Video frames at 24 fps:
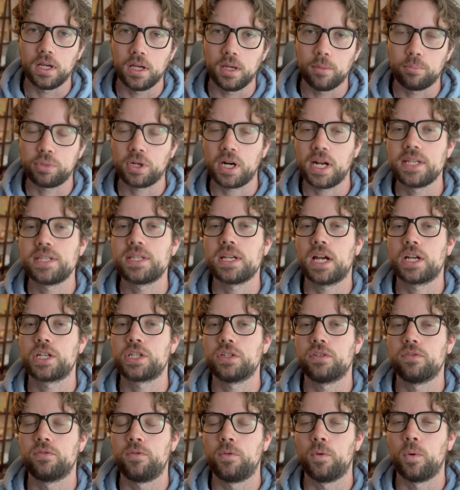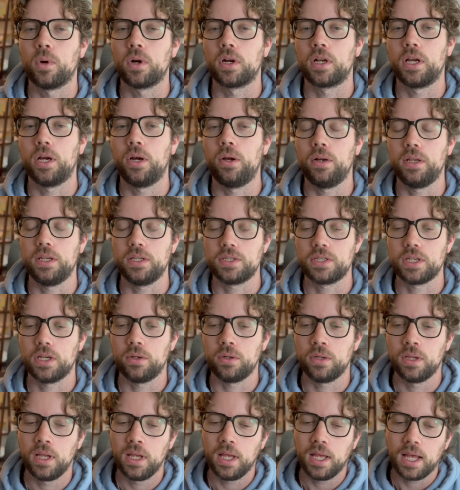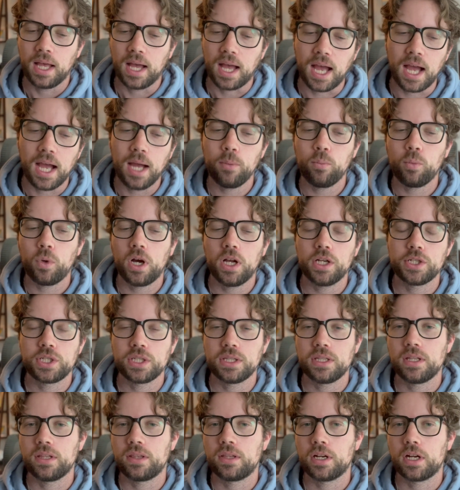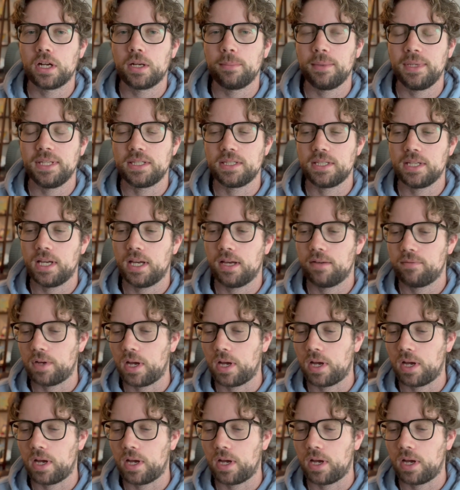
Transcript: price action for COTI. So I'm watching the Ethereum ETF.